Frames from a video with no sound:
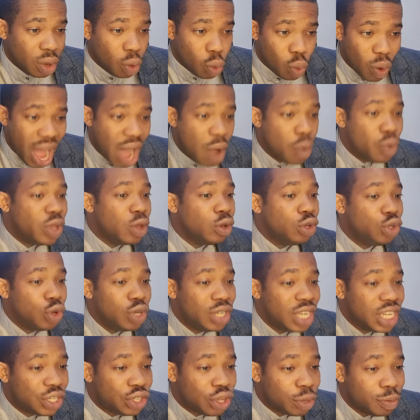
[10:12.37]
Why will you
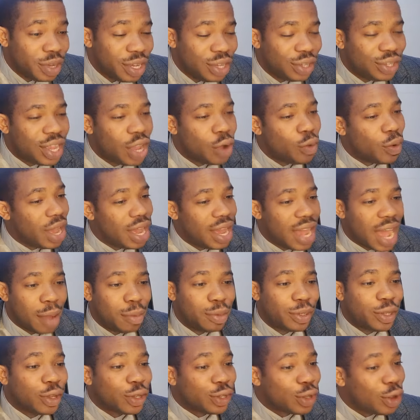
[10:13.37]
do this to me? He said, well,
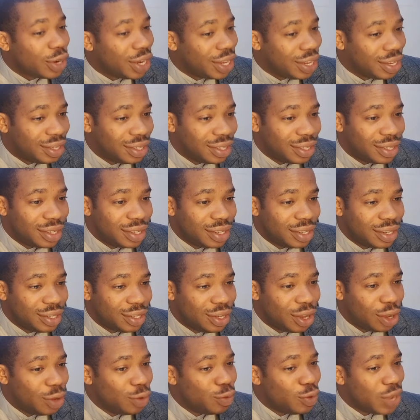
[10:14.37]
I'm so sorry.
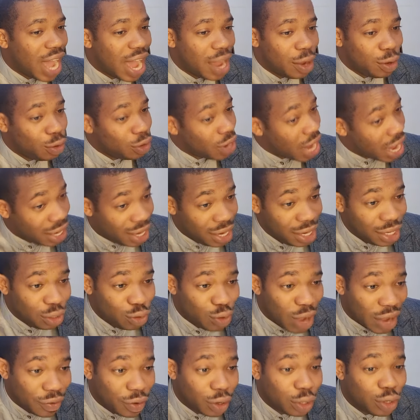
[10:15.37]
So you have, at
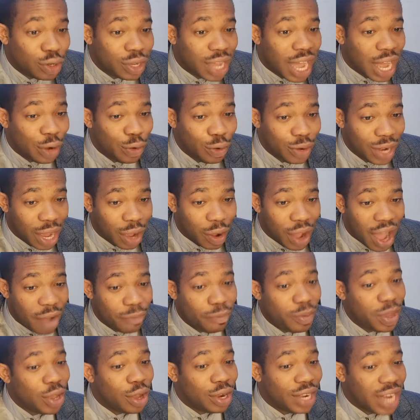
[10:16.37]
least you have nothing you can do now.
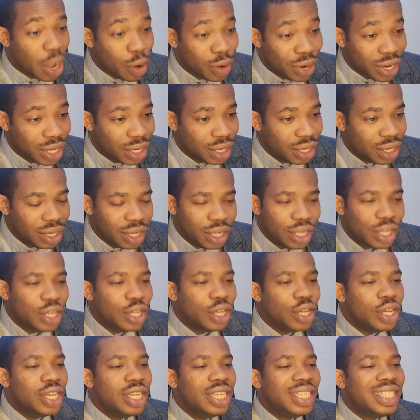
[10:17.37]
I'll pay your dowry.
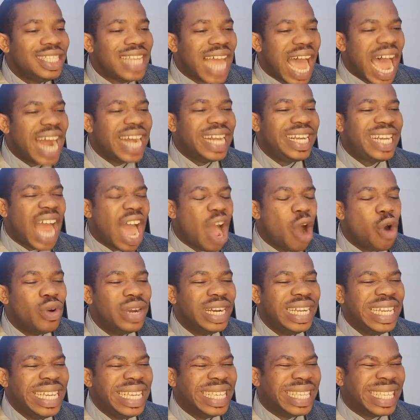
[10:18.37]
That
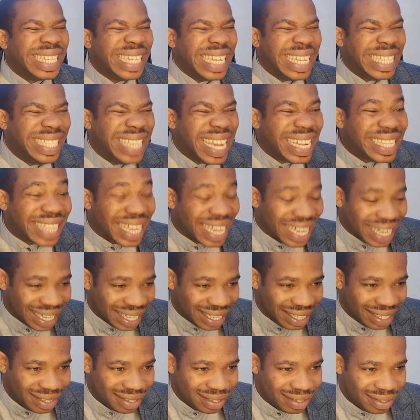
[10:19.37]
dowry is rejected.
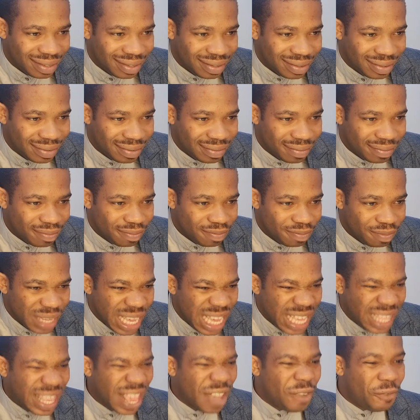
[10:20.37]

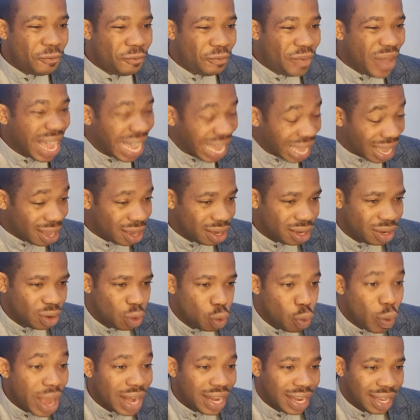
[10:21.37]
It's a fake
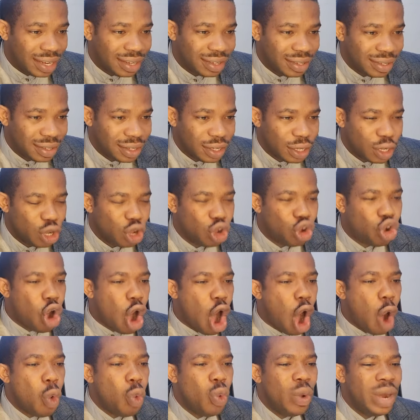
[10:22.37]
wedding.
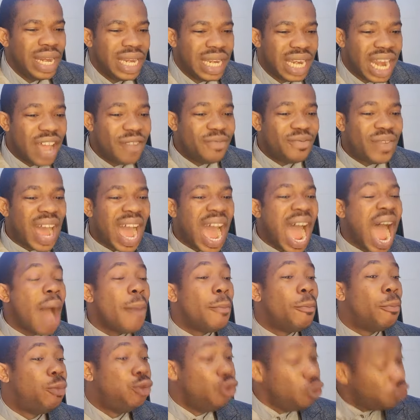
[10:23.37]
God will never
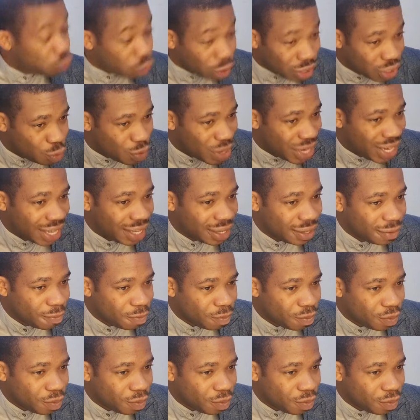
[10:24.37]
approve such a wedding.